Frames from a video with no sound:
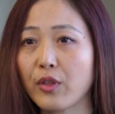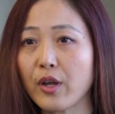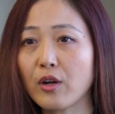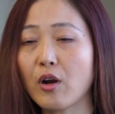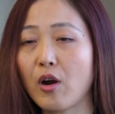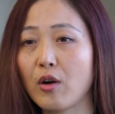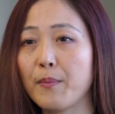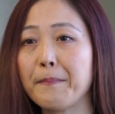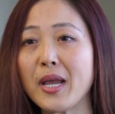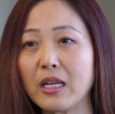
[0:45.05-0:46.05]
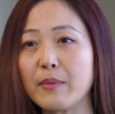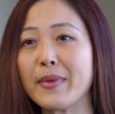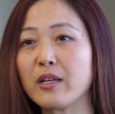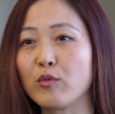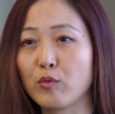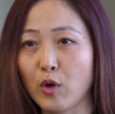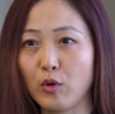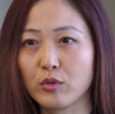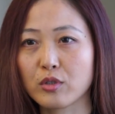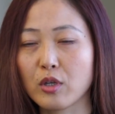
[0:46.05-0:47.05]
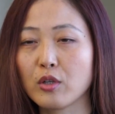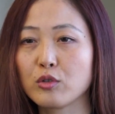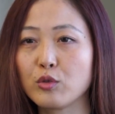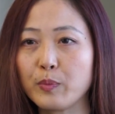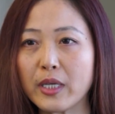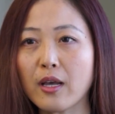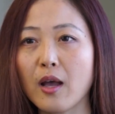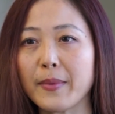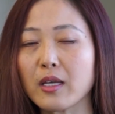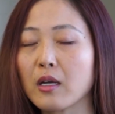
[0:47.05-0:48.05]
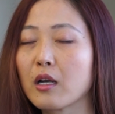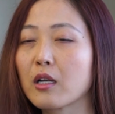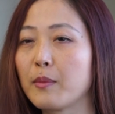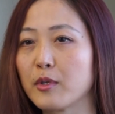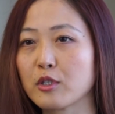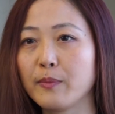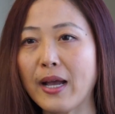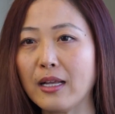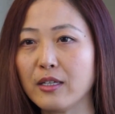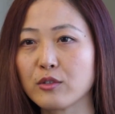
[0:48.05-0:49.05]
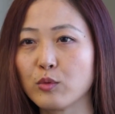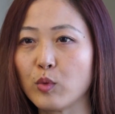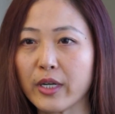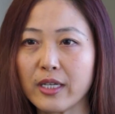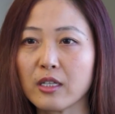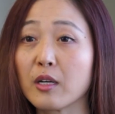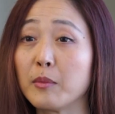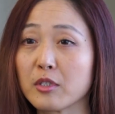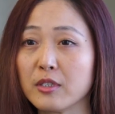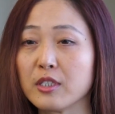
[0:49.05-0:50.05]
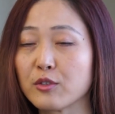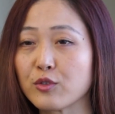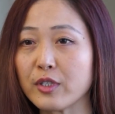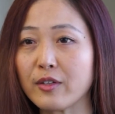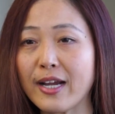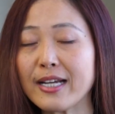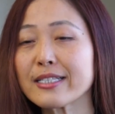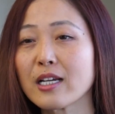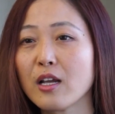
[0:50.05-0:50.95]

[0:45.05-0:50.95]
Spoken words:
There are many roads to becoming a commercial pilot, to work in the commercial industry, right?